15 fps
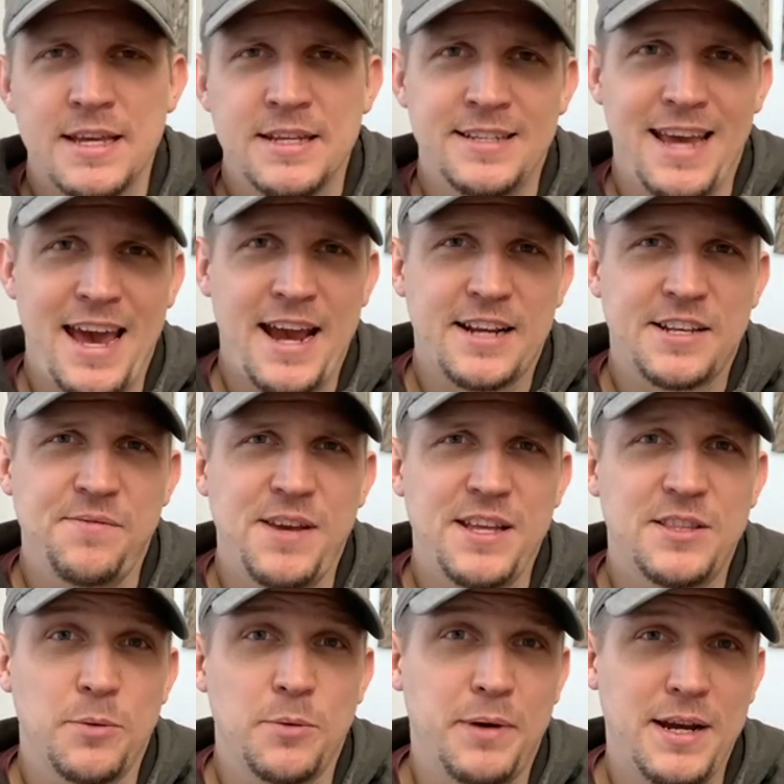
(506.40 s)
To activate
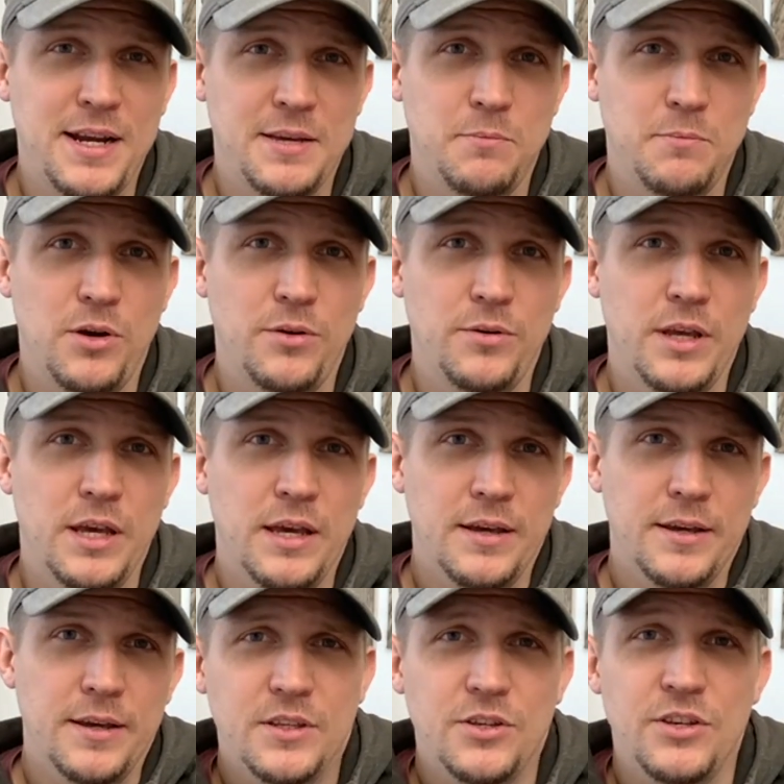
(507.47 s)
their buying mode,
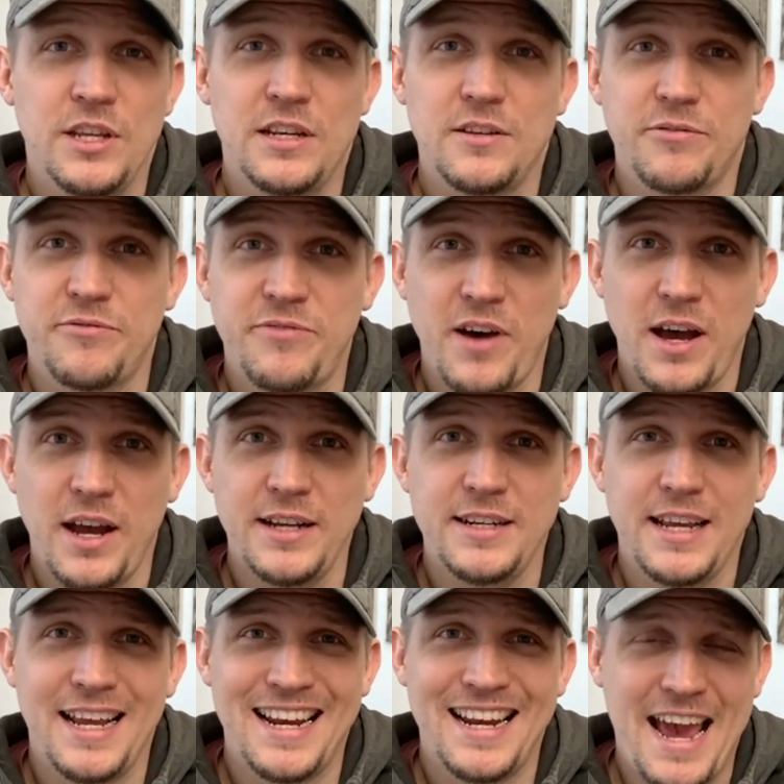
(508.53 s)
you need to find
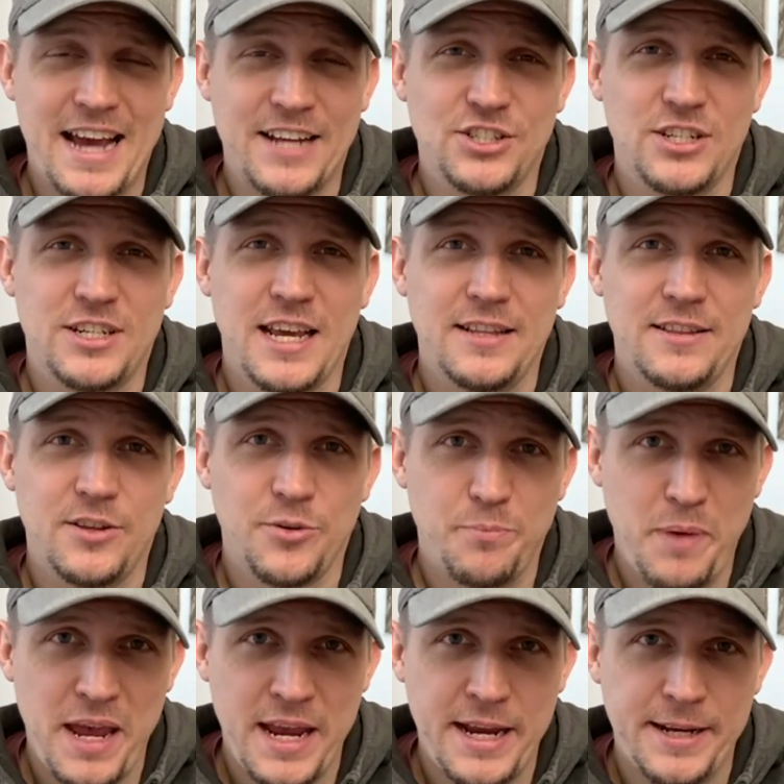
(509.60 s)
and agitate their
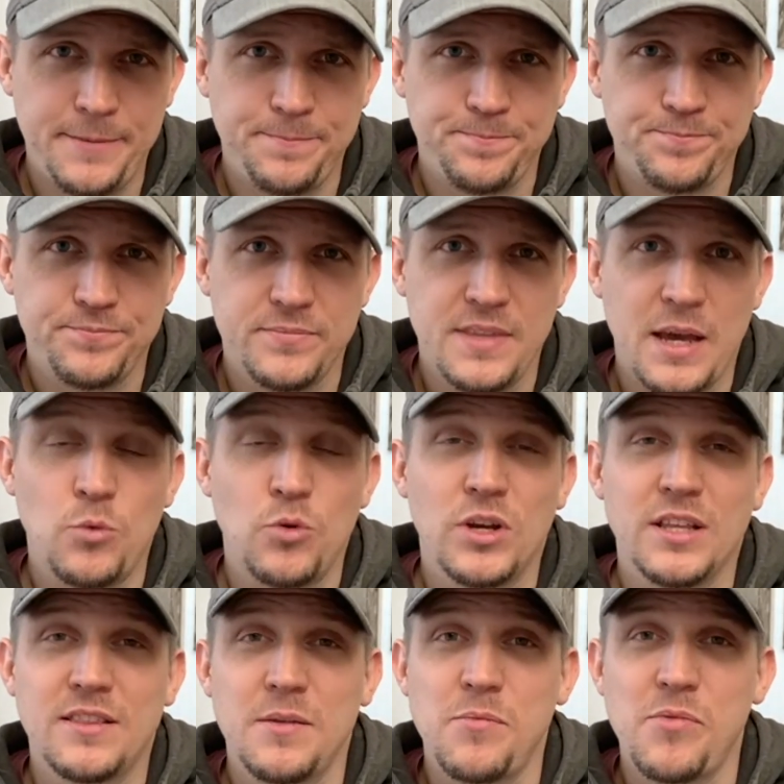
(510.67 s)
pain. That will
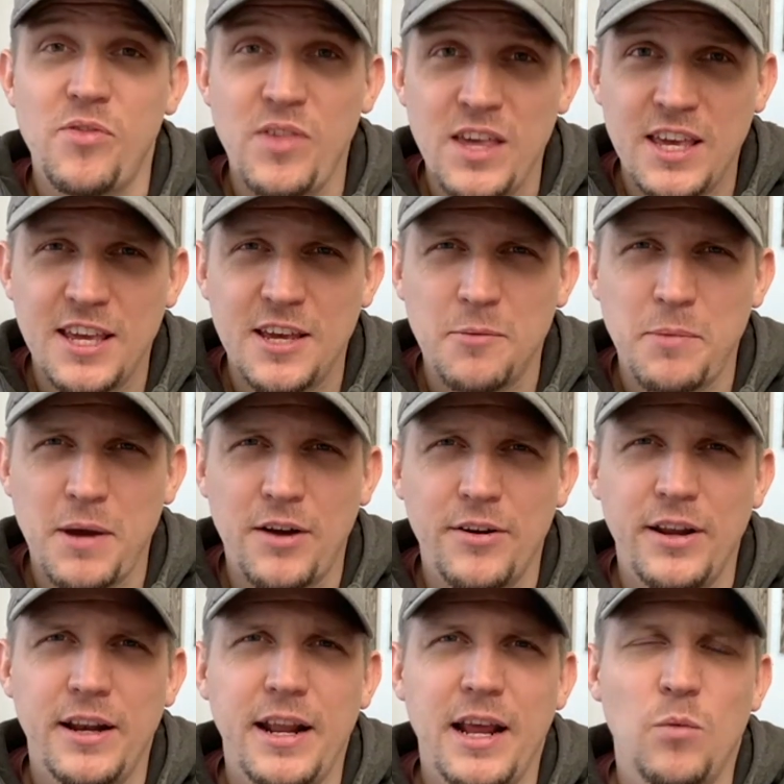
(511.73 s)
get them thinking about
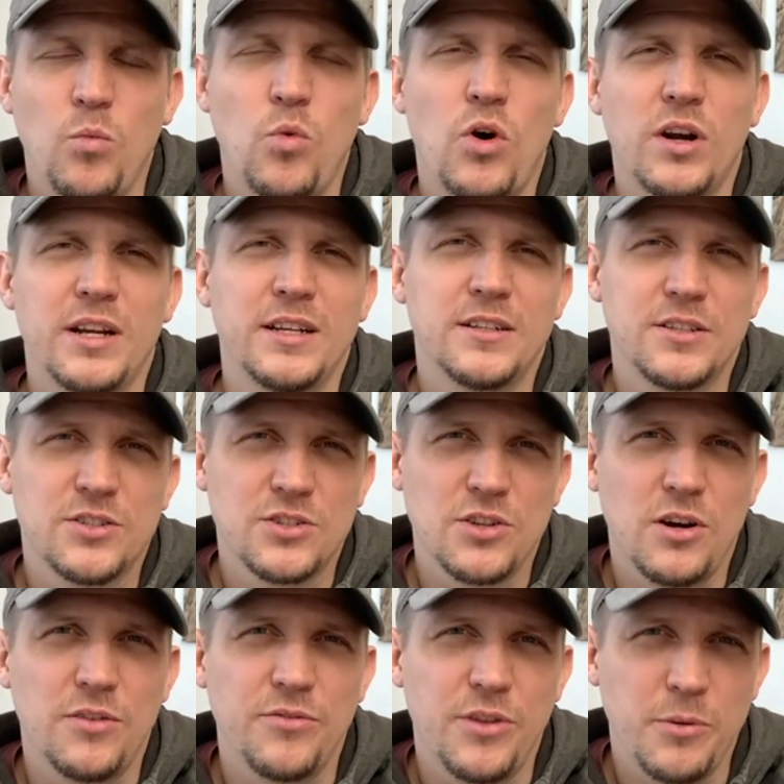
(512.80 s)
it and wanting to
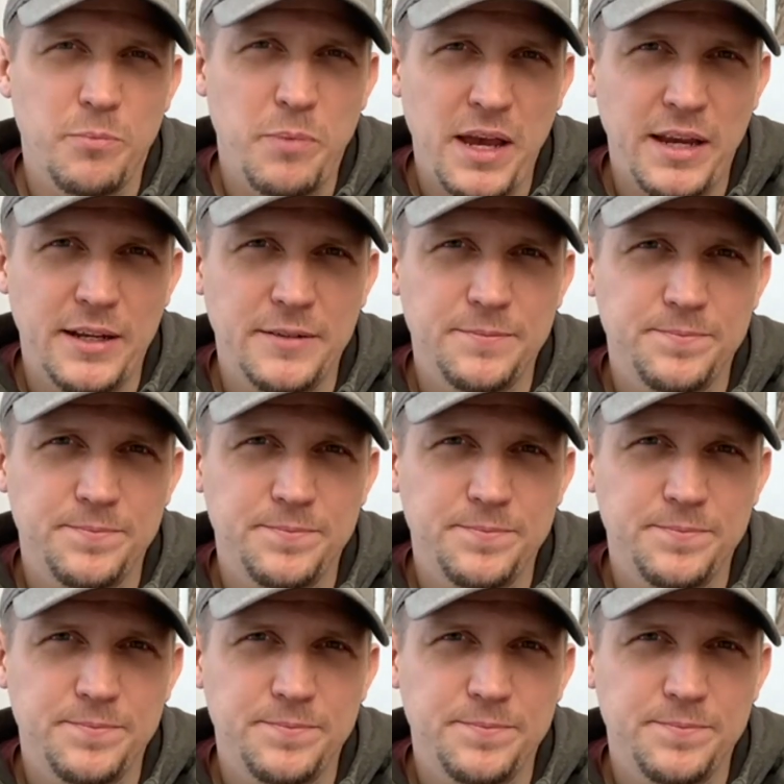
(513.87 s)
solve their pain.